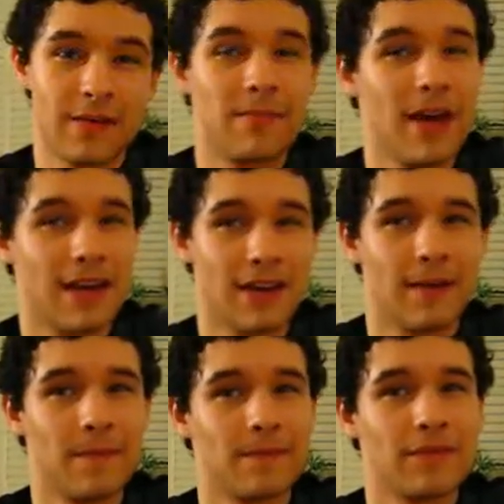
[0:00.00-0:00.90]
Becca,
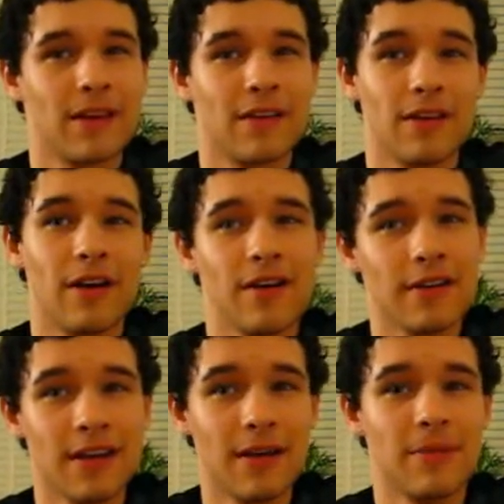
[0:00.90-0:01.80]
the
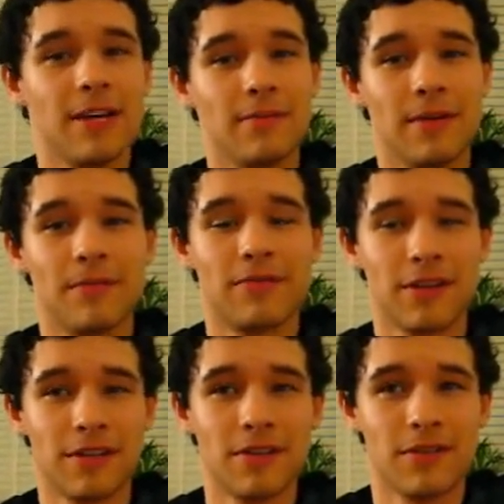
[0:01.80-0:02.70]
RDA minimum for
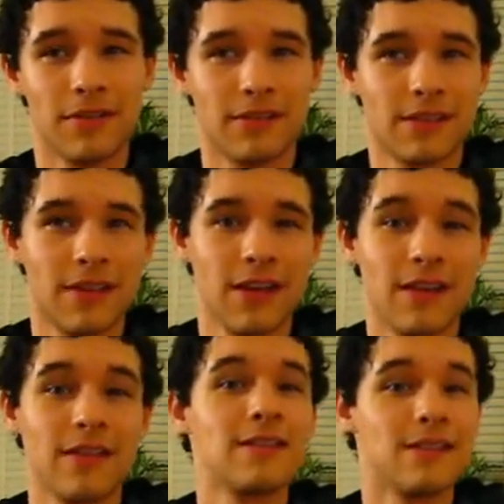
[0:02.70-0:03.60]
adults,
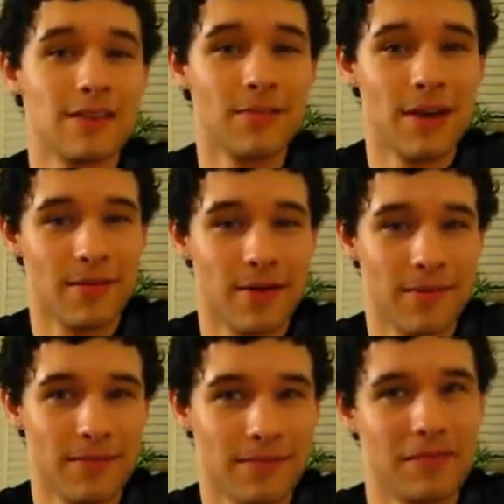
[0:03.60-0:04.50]
this is the
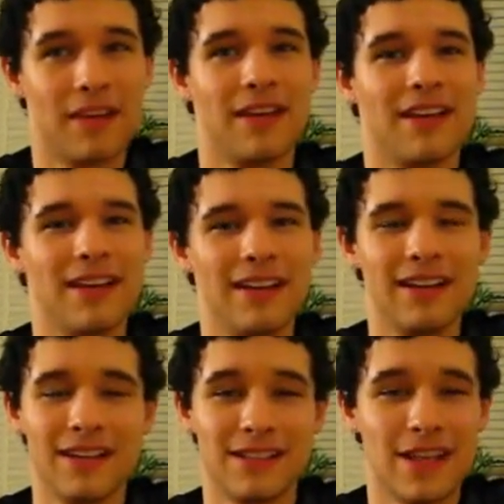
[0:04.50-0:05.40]
minimum,
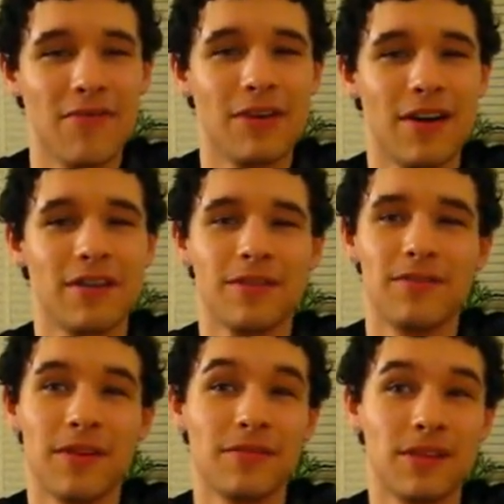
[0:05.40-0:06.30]
is
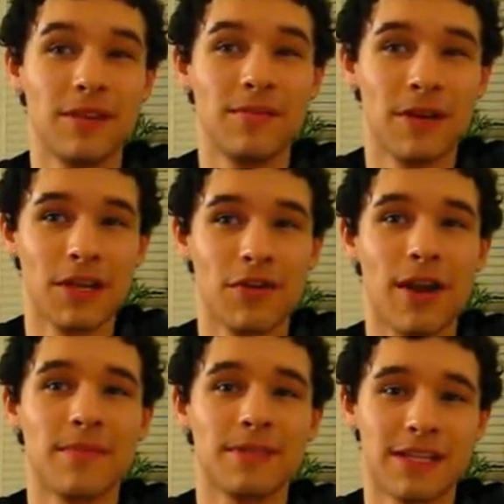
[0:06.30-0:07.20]
750
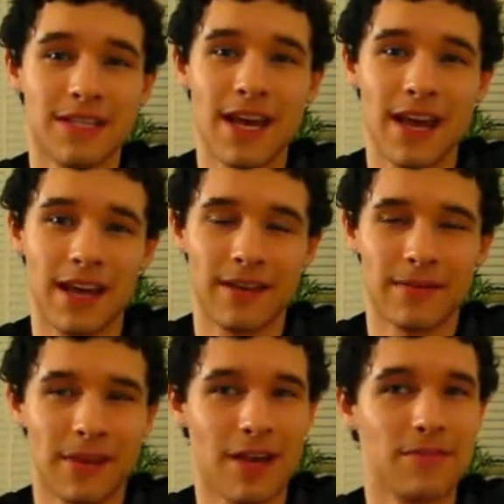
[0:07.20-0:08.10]
milligrams a day,
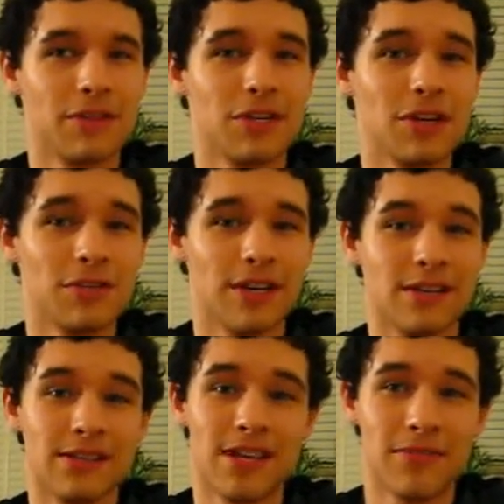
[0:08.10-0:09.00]
and for
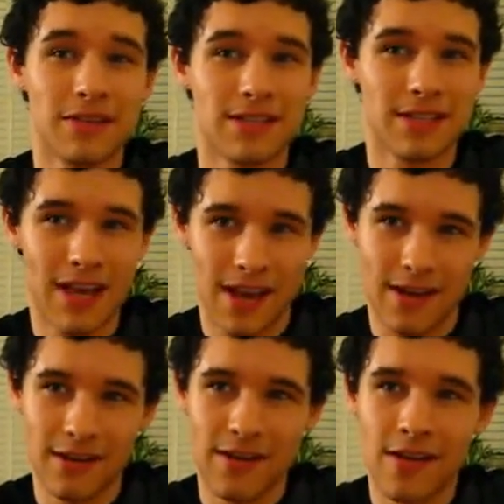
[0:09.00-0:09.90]
children 7 to
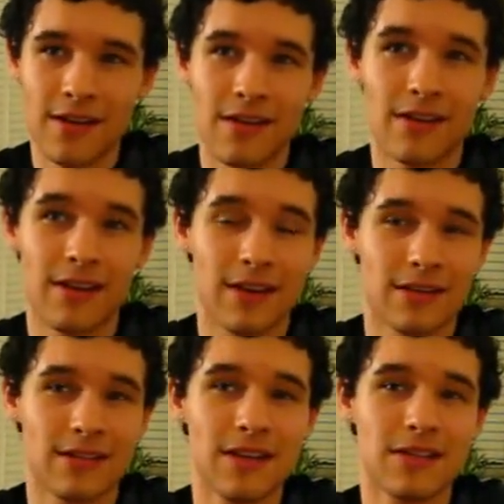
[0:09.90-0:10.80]
10, it
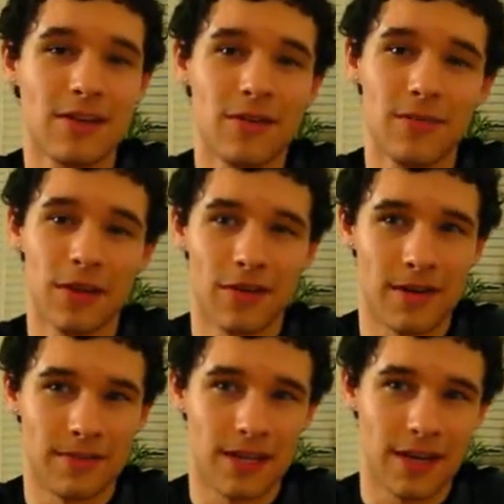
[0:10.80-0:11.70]
is 600
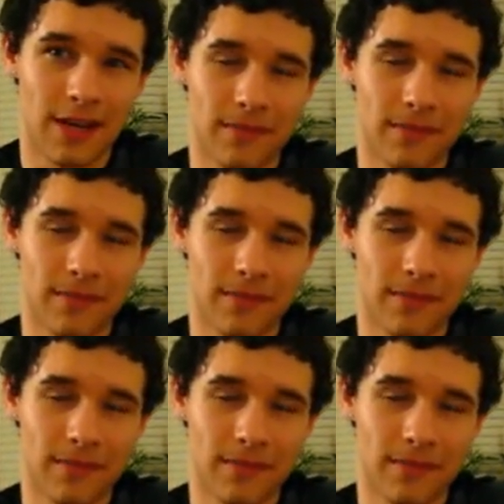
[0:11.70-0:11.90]
milligrams a day.